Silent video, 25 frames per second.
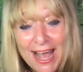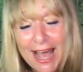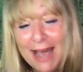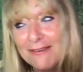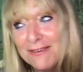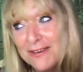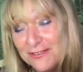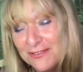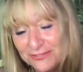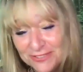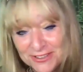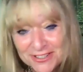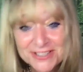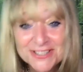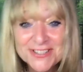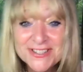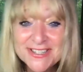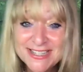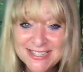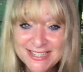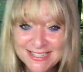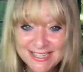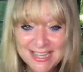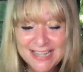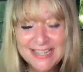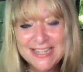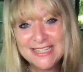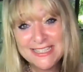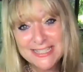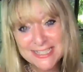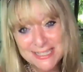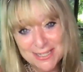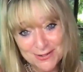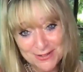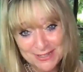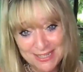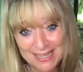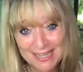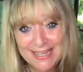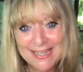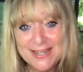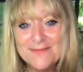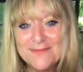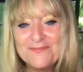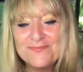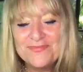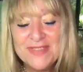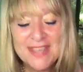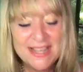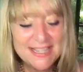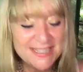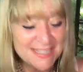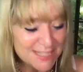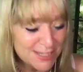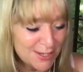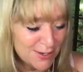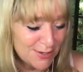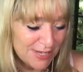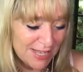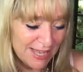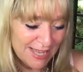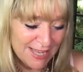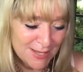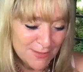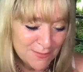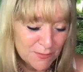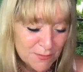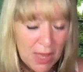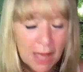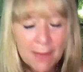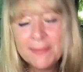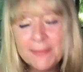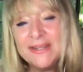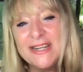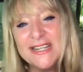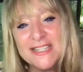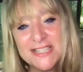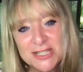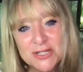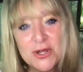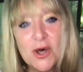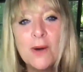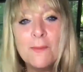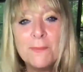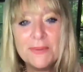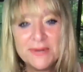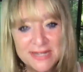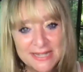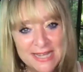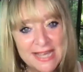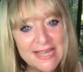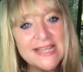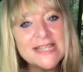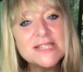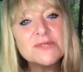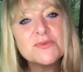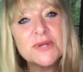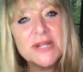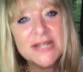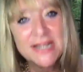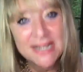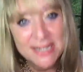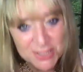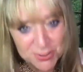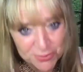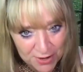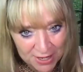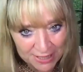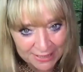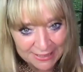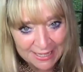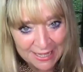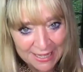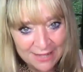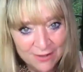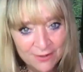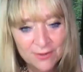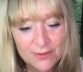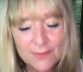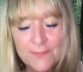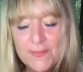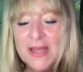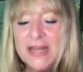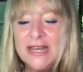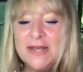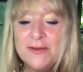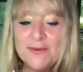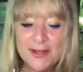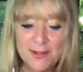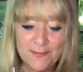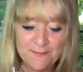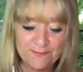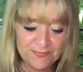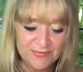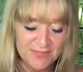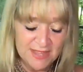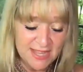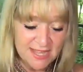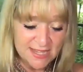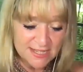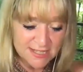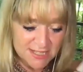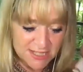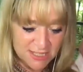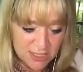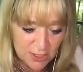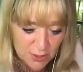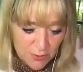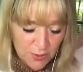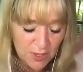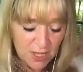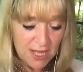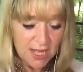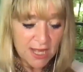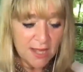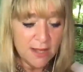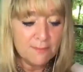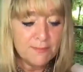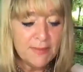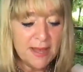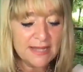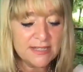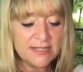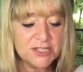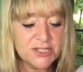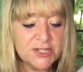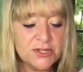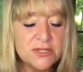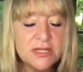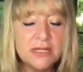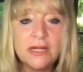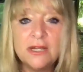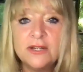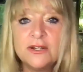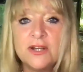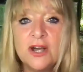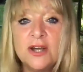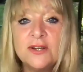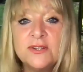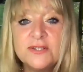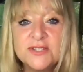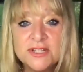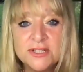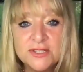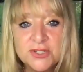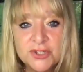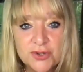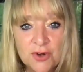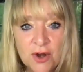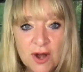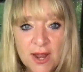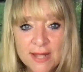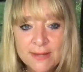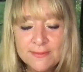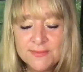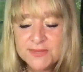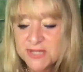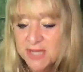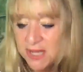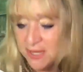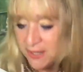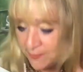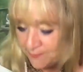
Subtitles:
it feels, and it's okay. It's okay. I mean, it's not, but it is what it is right now. Anyway, so back to the Lakota tribes.